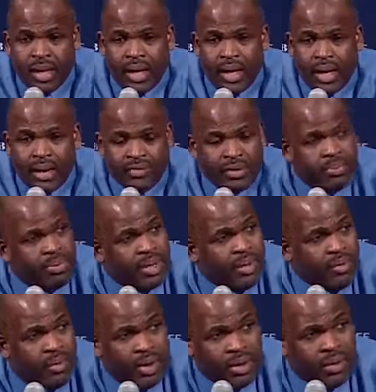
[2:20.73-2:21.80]
have to
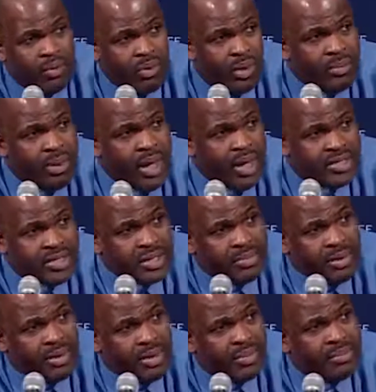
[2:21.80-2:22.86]
play one-on-one
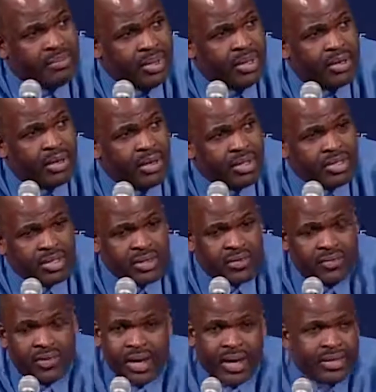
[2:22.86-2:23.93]
basketball because
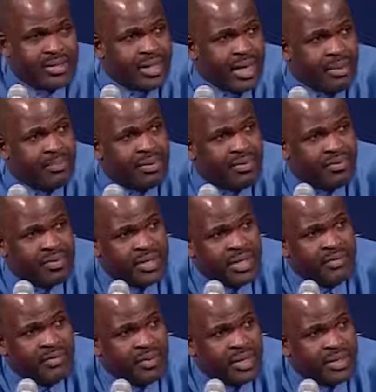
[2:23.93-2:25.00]
of that type of
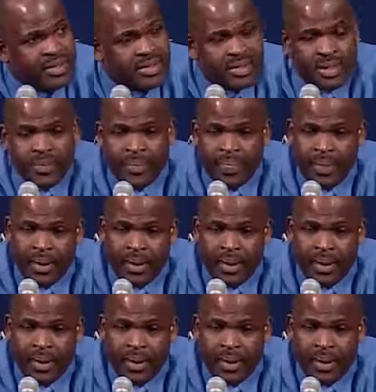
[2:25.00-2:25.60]
defense.